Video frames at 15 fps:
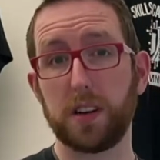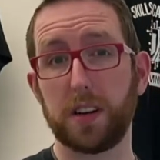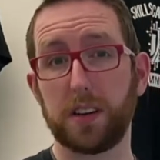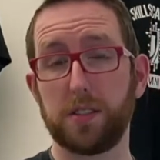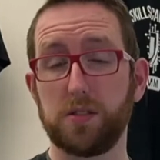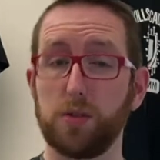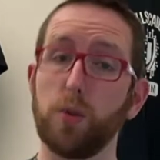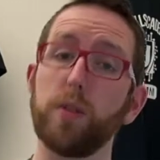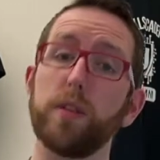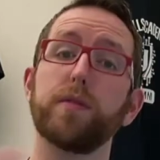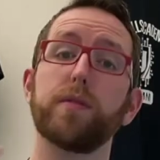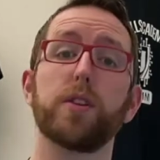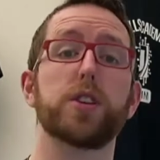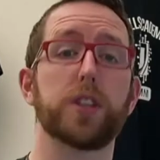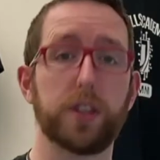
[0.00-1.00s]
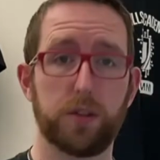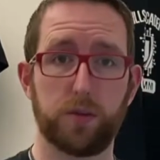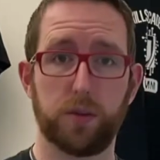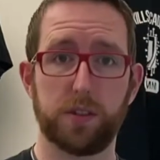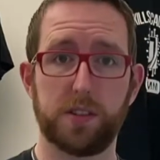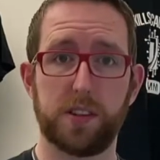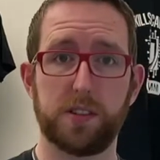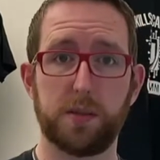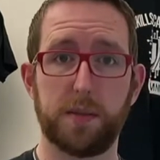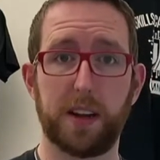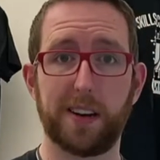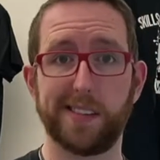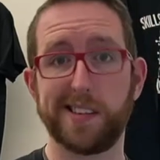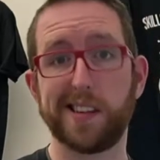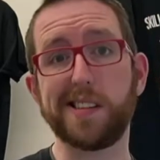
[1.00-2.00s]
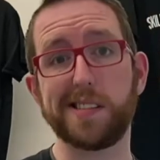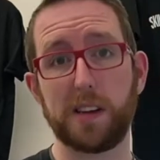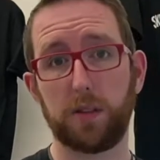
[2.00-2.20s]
a sort of version control system that exists